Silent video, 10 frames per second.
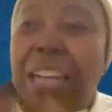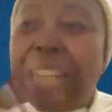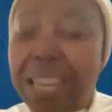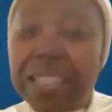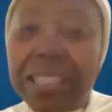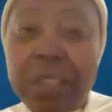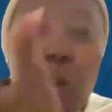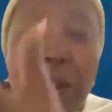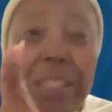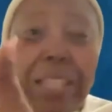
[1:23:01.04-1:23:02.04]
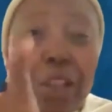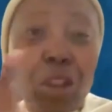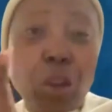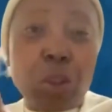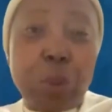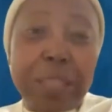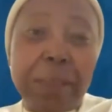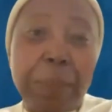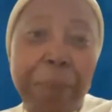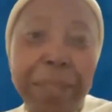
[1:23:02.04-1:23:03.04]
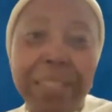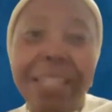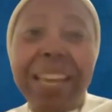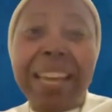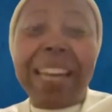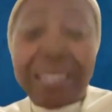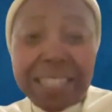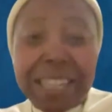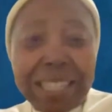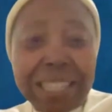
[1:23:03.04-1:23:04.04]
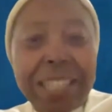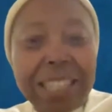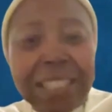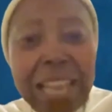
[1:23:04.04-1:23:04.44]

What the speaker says: attracting what they thought was the best and attracting the